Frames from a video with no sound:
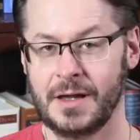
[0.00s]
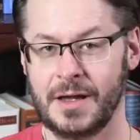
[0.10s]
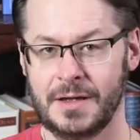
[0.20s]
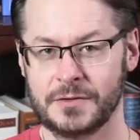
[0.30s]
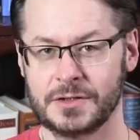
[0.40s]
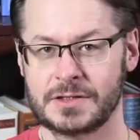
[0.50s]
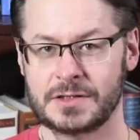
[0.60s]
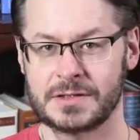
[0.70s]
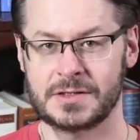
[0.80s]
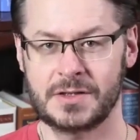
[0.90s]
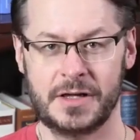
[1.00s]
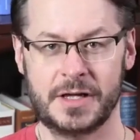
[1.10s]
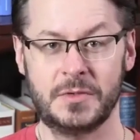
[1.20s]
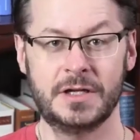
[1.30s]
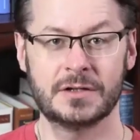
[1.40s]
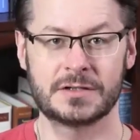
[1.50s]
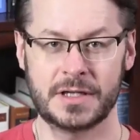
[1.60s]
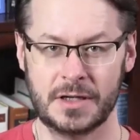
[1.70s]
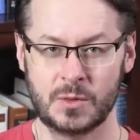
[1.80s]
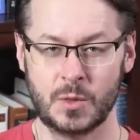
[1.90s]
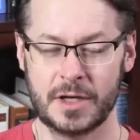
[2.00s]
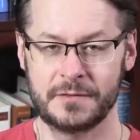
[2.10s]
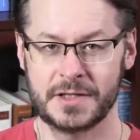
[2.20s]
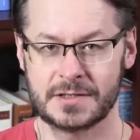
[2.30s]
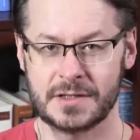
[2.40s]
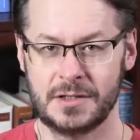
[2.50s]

I first saw him years ago in one of his